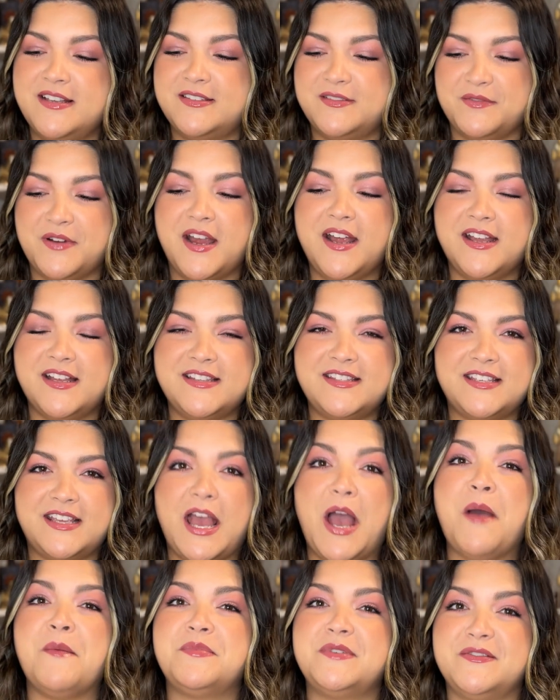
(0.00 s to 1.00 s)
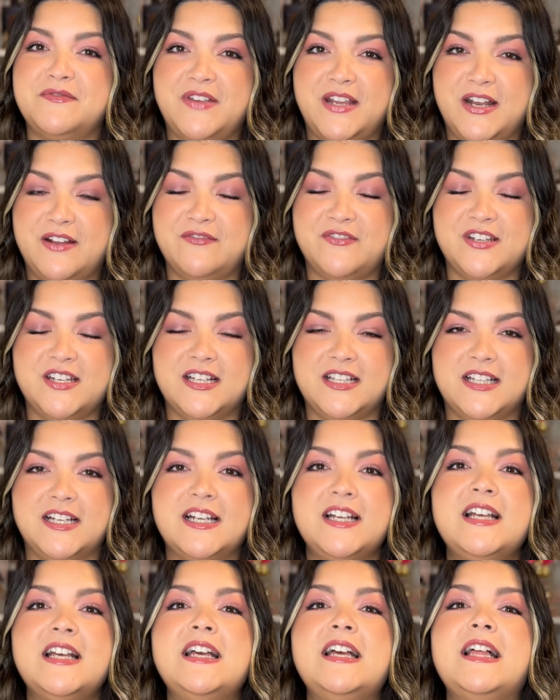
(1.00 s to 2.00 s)
right, it's Captivating
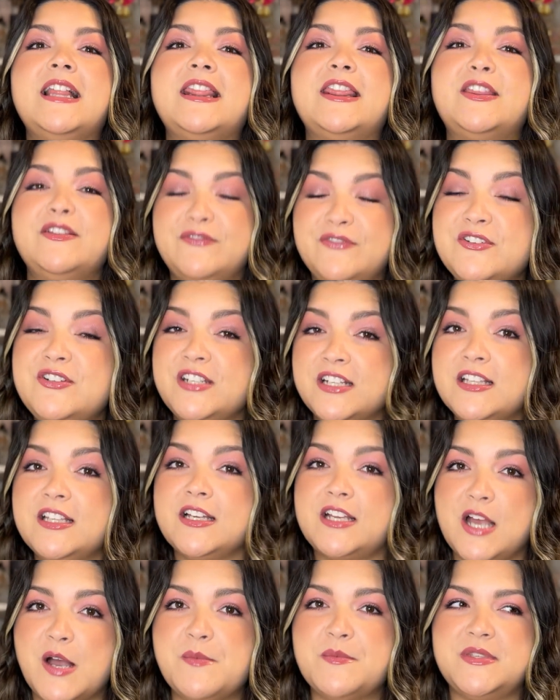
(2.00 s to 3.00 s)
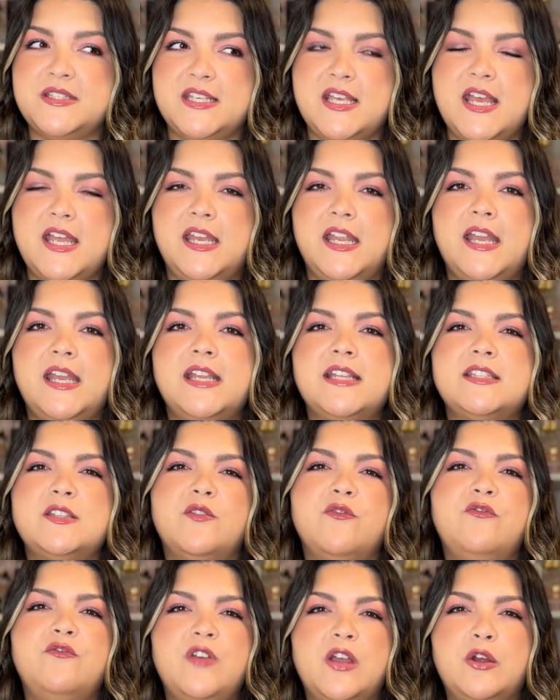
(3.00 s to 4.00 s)
Vanilla. The vanilla comes in, and it's
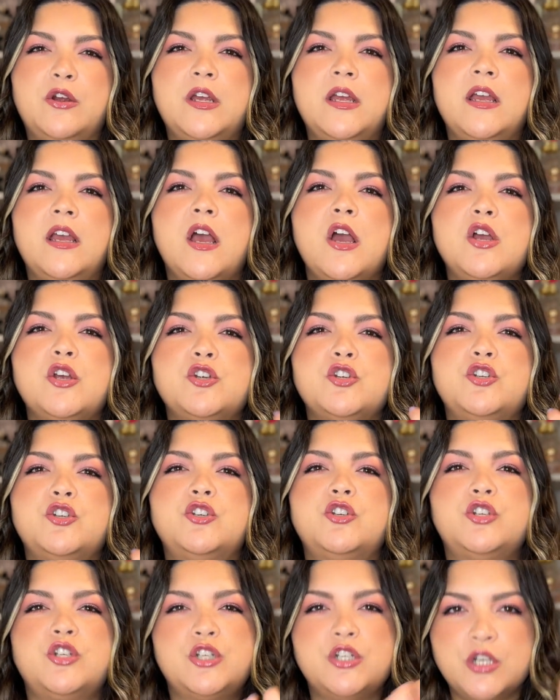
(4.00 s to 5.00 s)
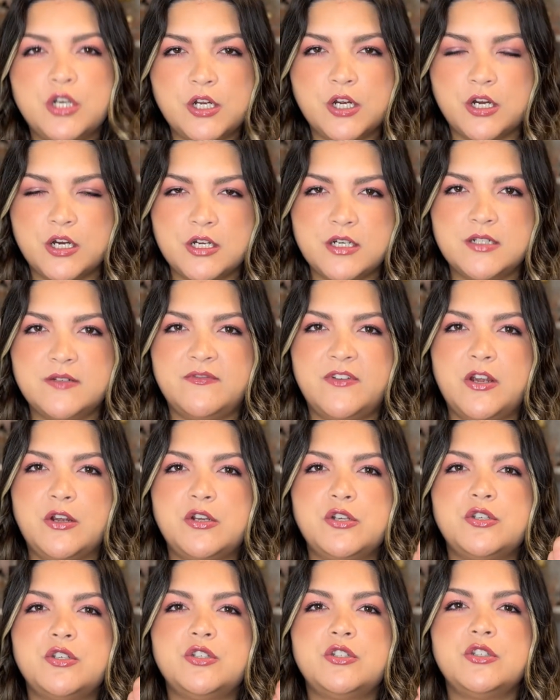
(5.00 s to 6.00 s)
a very sugary
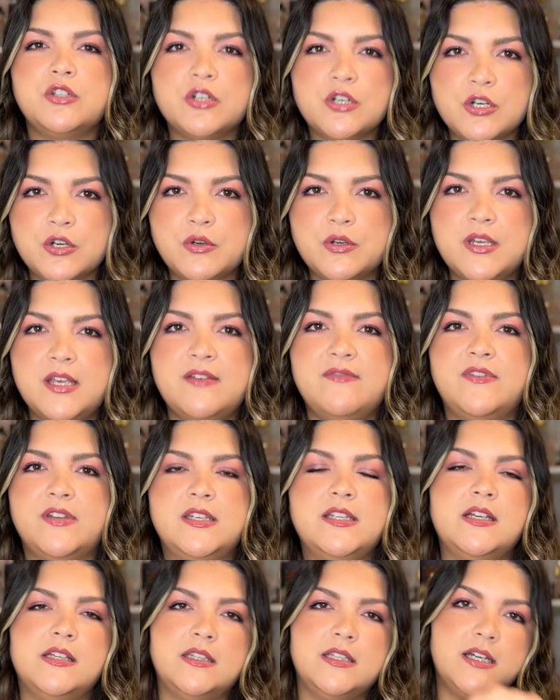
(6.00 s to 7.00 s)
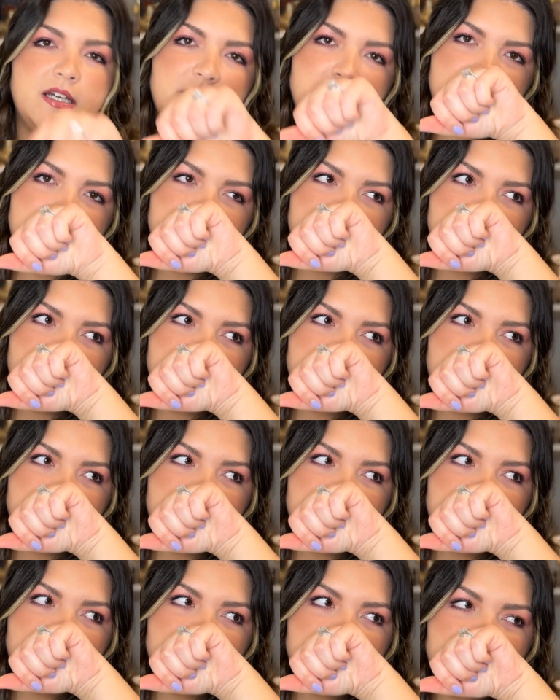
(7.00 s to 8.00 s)
vanilla
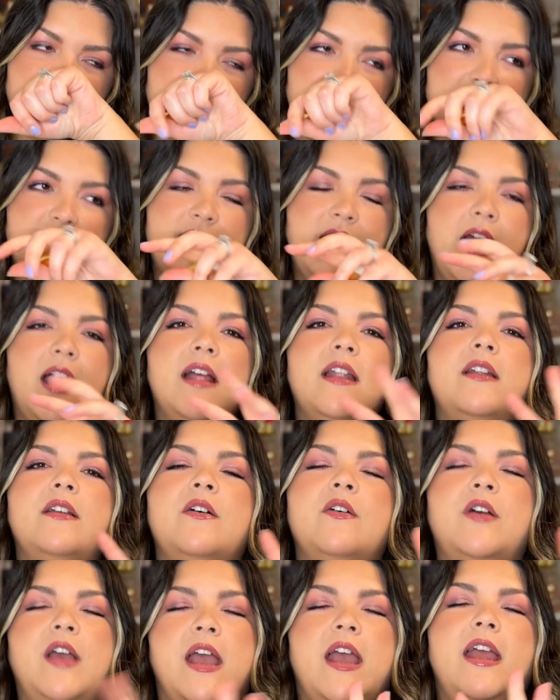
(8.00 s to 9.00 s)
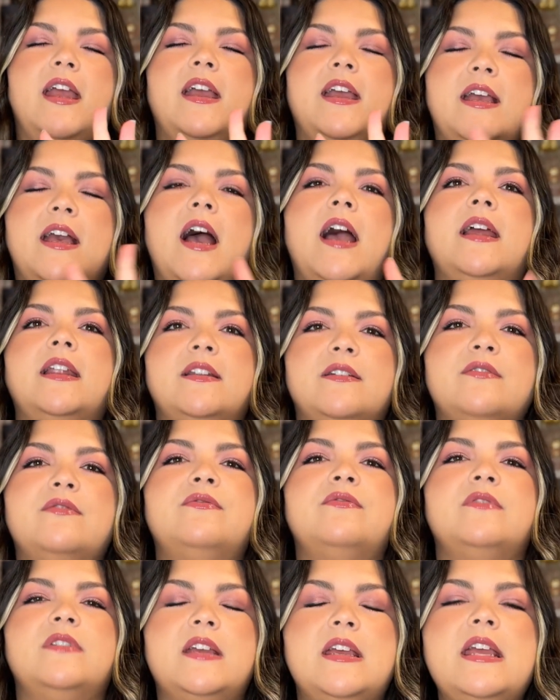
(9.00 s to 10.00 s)
that,
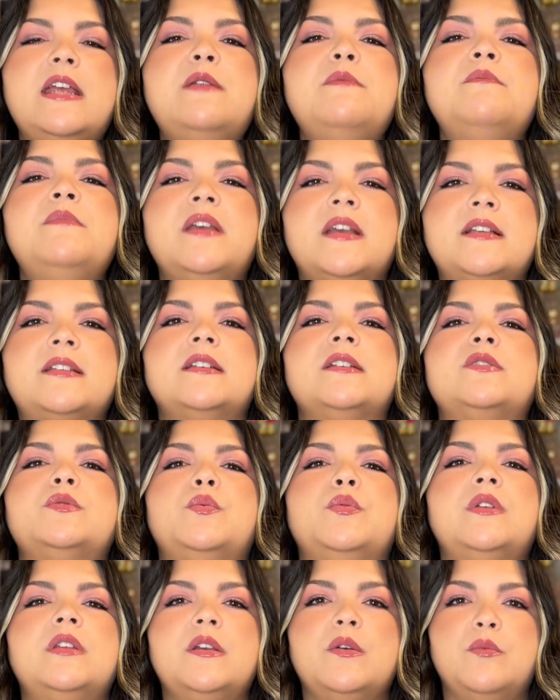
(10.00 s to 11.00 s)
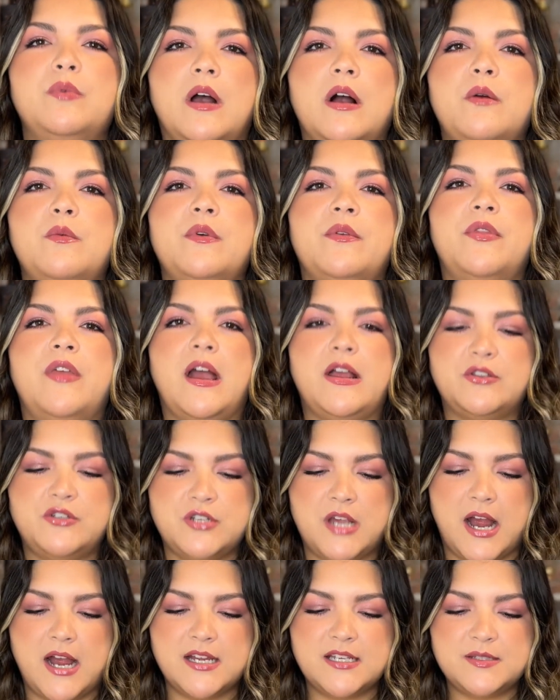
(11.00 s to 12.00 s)
it mixes really well with that
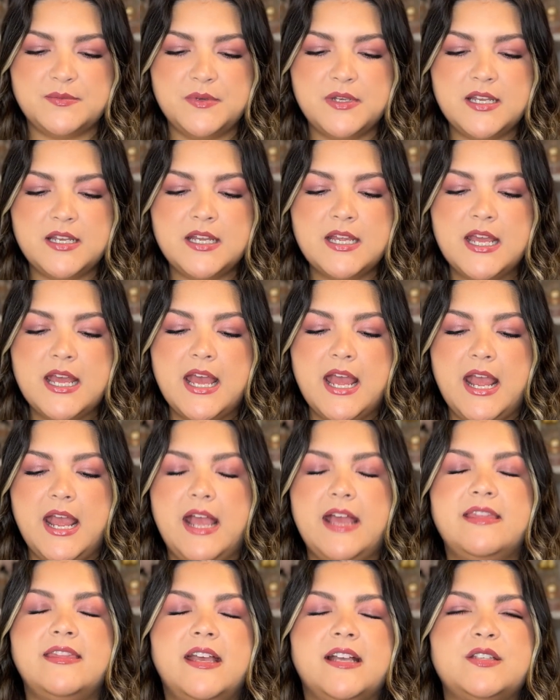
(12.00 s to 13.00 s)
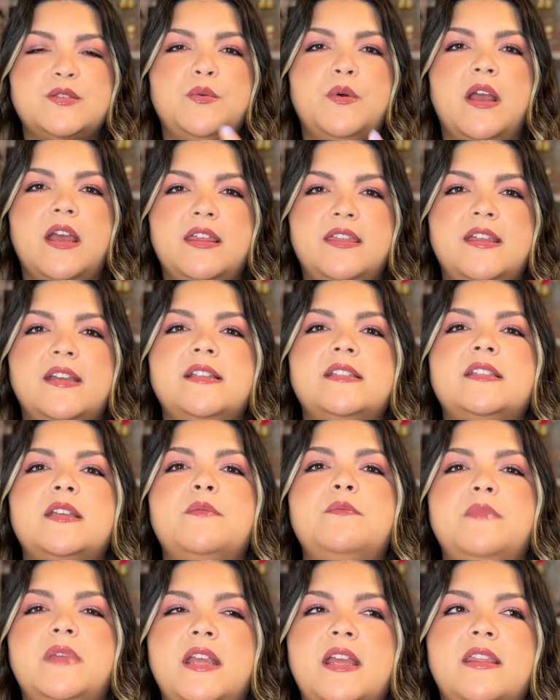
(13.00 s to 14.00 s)
jasmine, and that's why I think, to
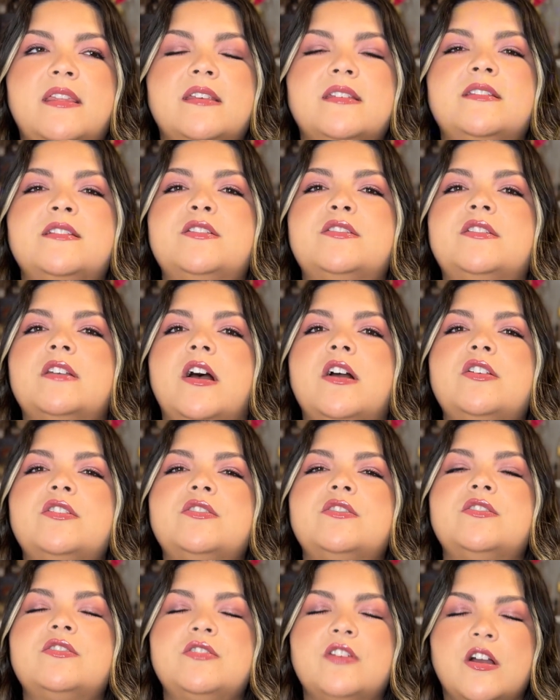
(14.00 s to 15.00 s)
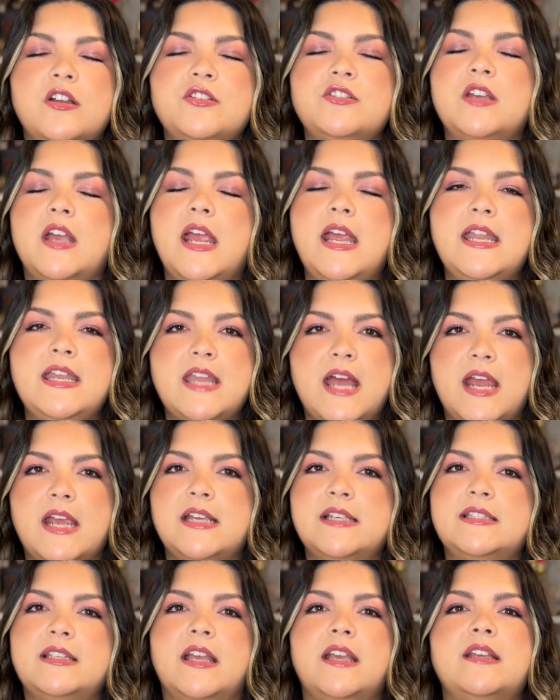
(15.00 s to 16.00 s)
me, this is such a
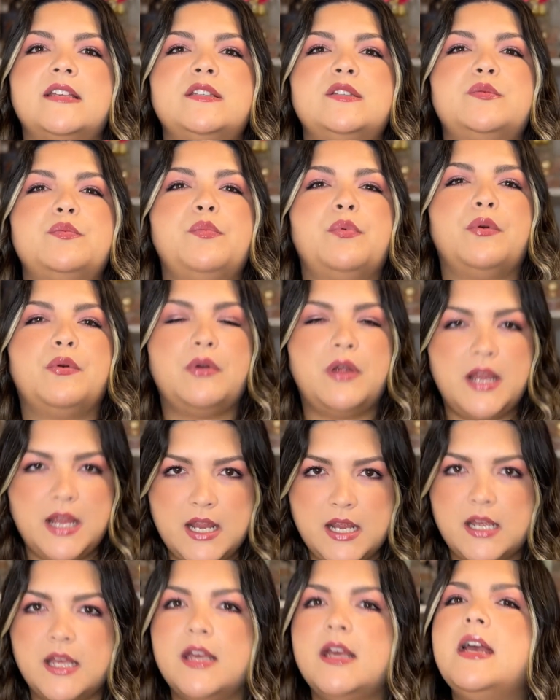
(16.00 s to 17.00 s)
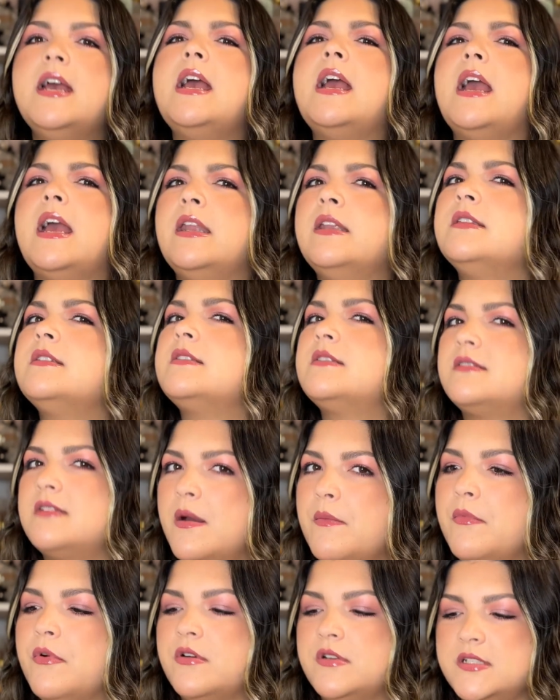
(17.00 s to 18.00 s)
nice like spring and
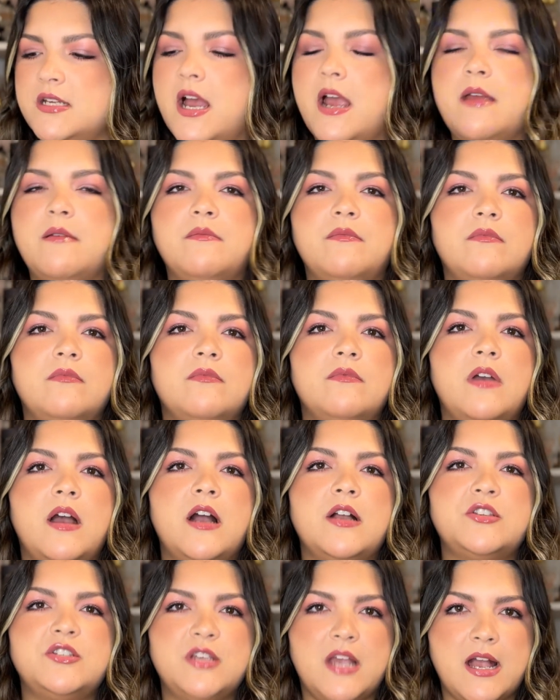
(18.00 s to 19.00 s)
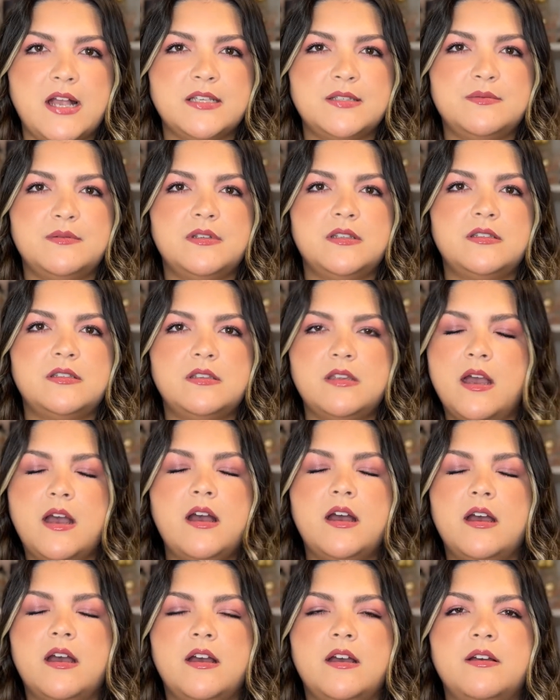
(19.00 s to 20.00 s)
summertime jasmine
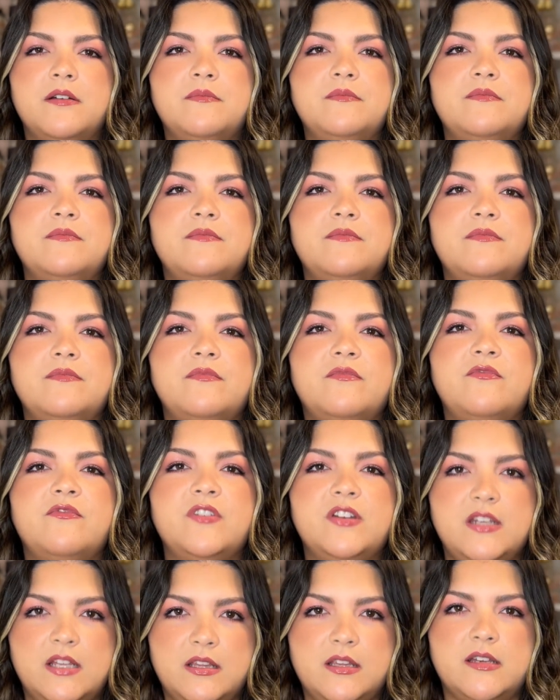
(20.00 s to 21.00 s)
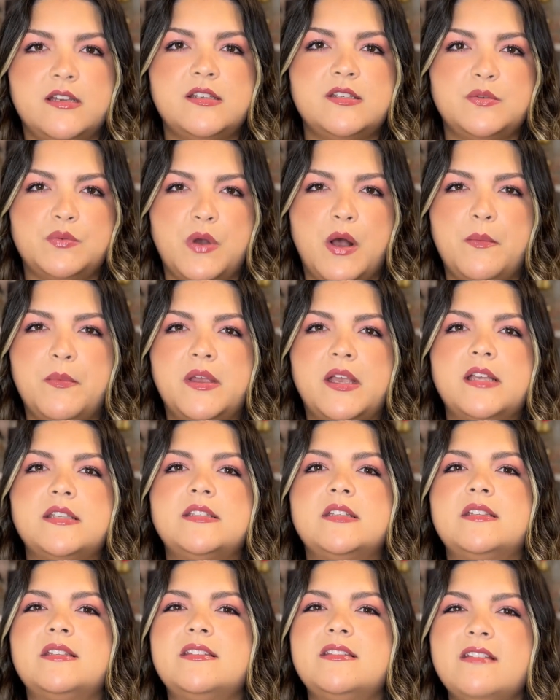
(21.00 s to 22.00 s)
vanilla as well, because
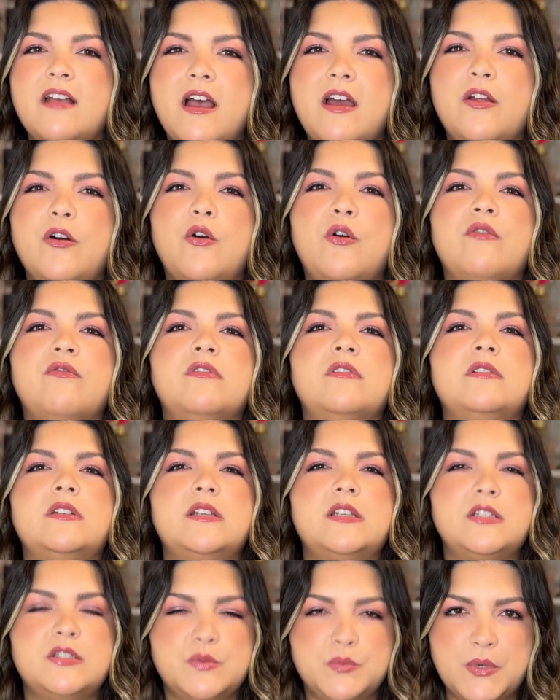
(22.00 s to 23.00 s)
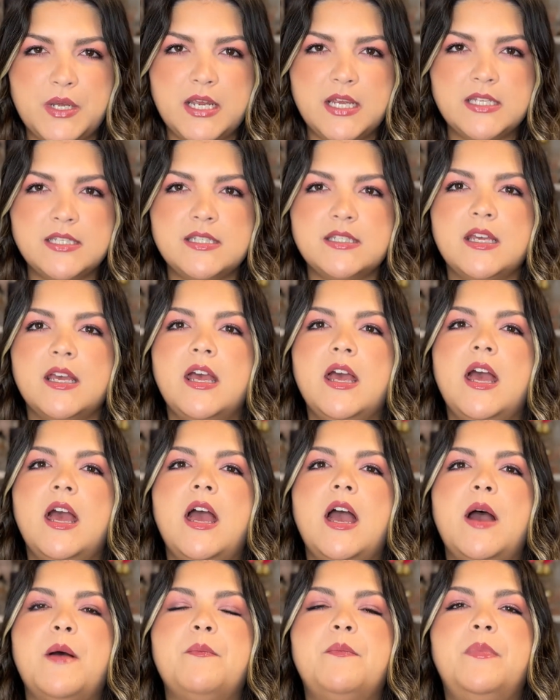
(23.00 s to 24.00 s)
it's not overly sweet,
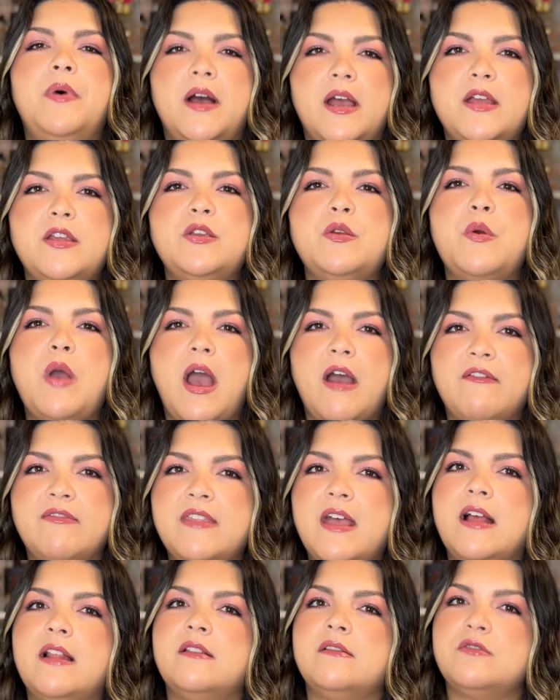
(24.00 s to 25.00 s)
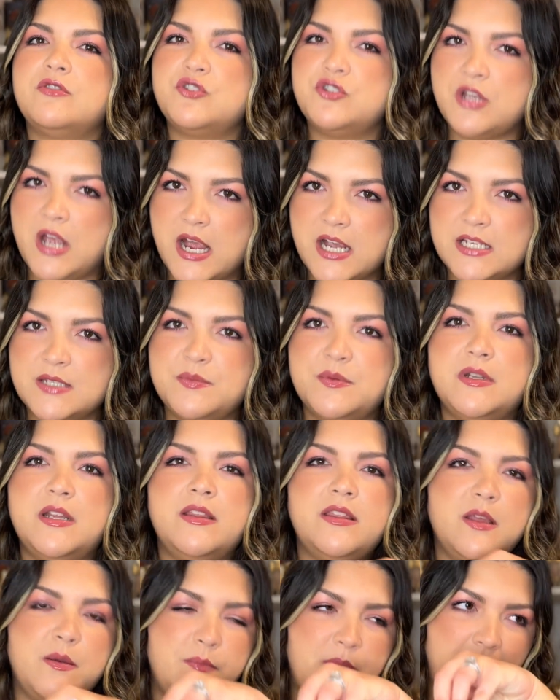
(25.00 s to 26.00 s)
but you have that jasmine
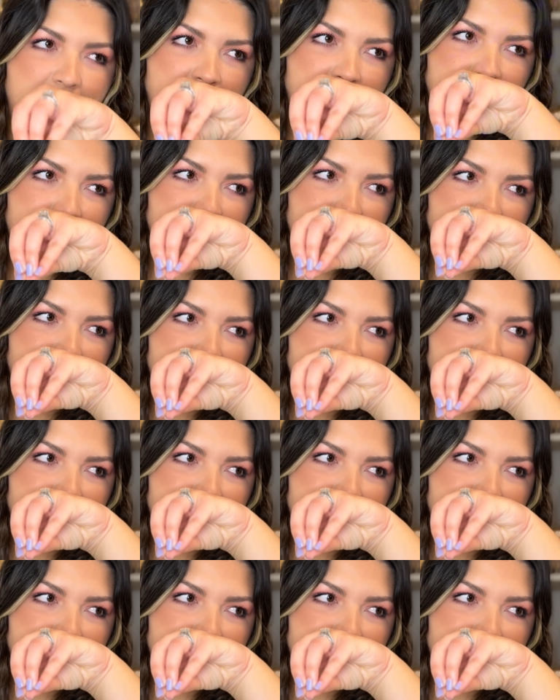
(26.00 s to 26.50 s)
in the back.